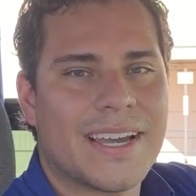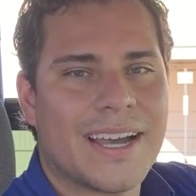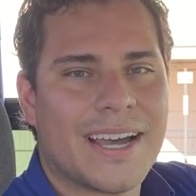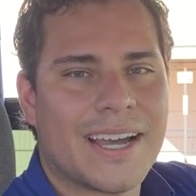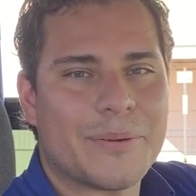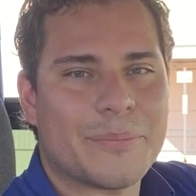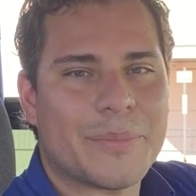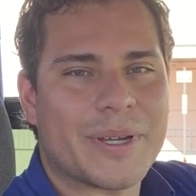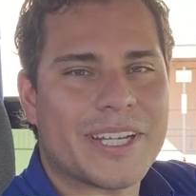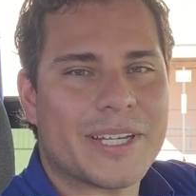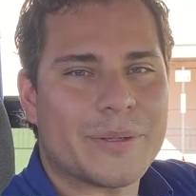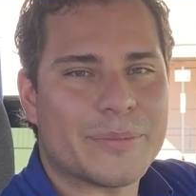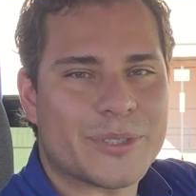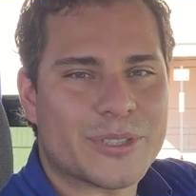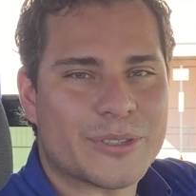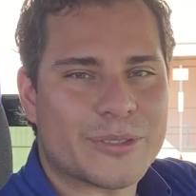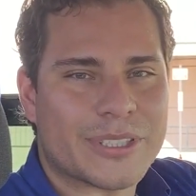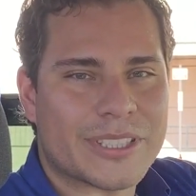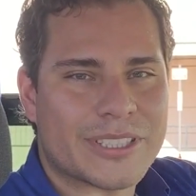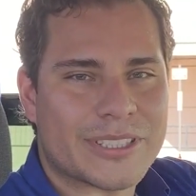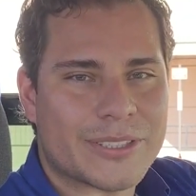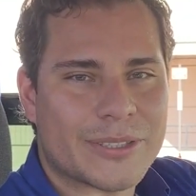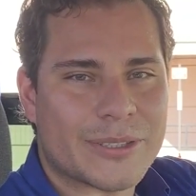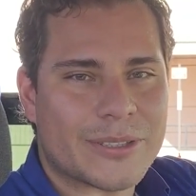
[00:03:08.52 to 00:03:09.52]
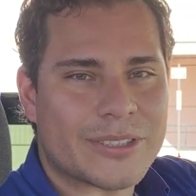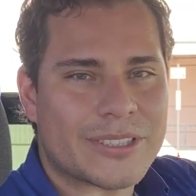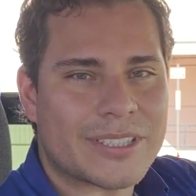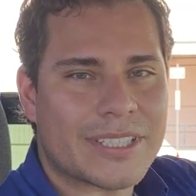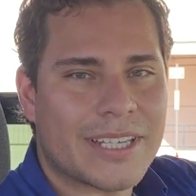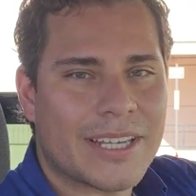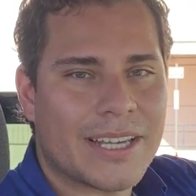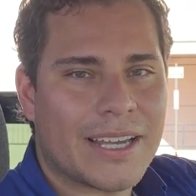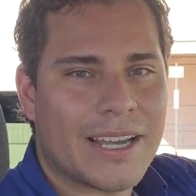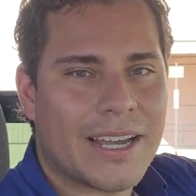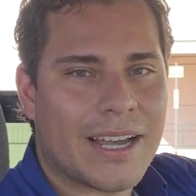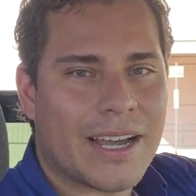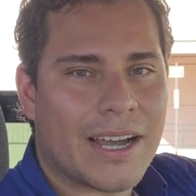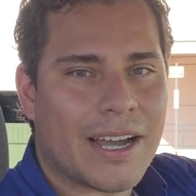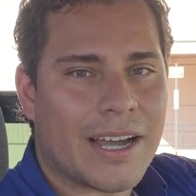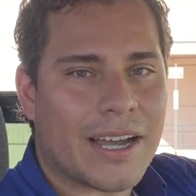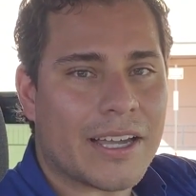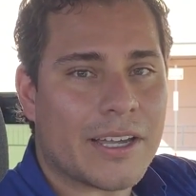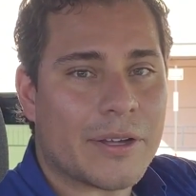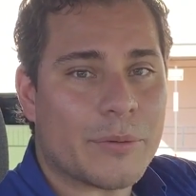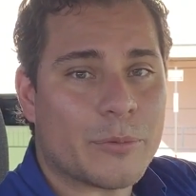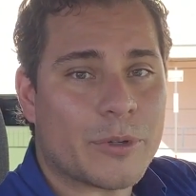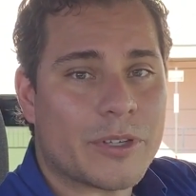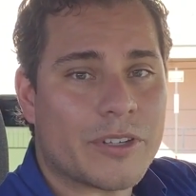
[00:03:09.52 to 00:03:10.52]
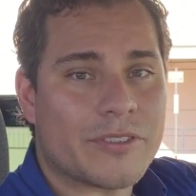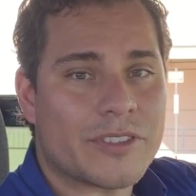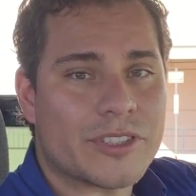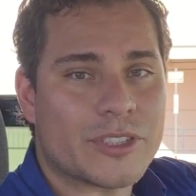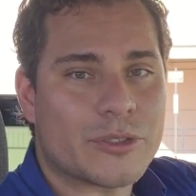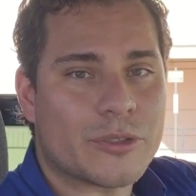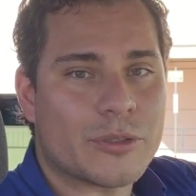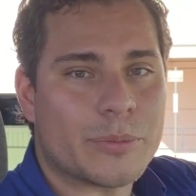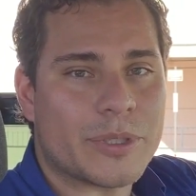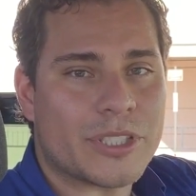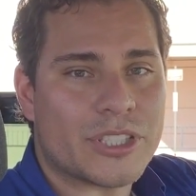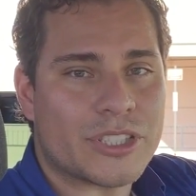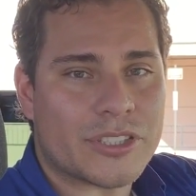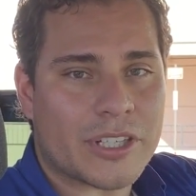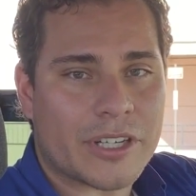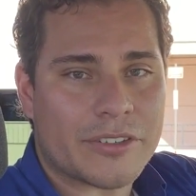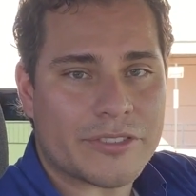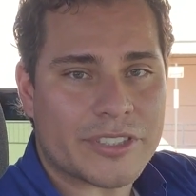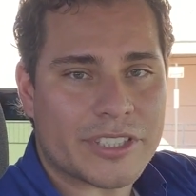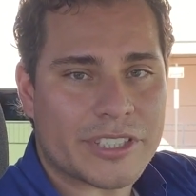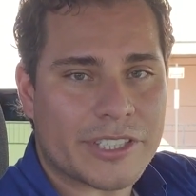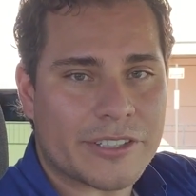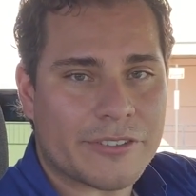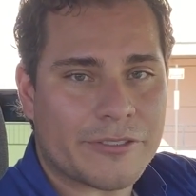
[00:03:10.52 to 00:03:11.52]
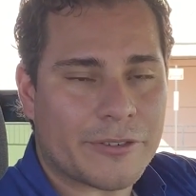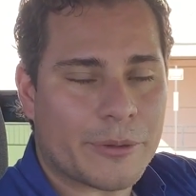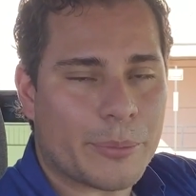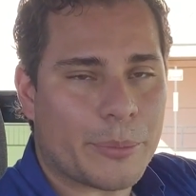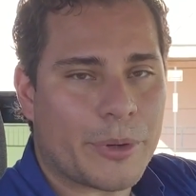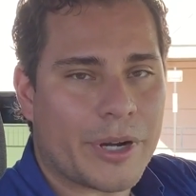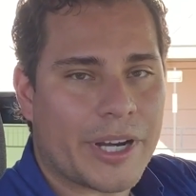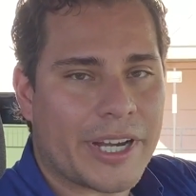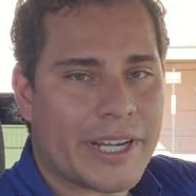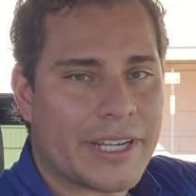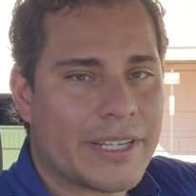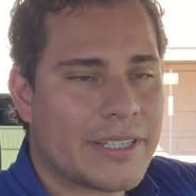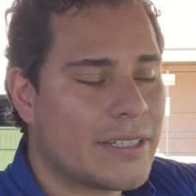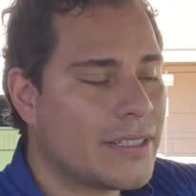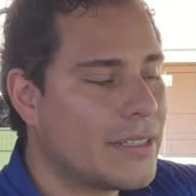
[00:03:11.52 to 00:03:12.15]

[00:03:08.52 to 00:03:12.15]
Hi, my name is Christos. I am one of the school bus drivers here for Brea.